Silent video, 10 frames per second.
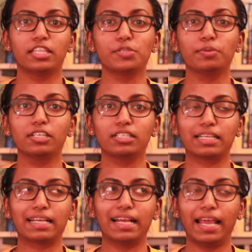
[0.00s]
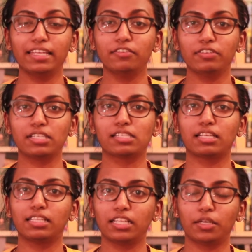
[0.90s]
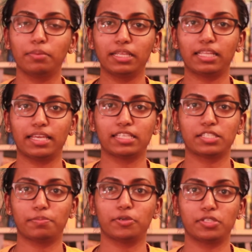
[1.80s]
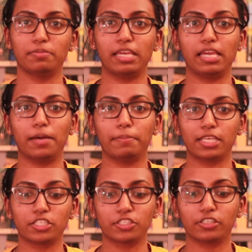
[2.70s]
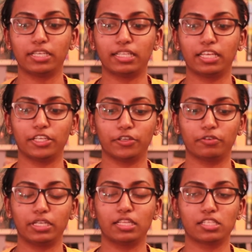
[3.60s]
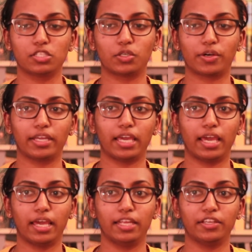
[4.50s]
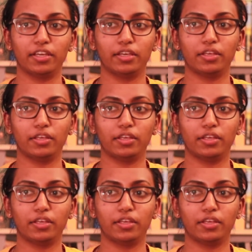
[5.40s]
This book kind of feels a little bit like it's supposed to be a mystery, like you're reading the story and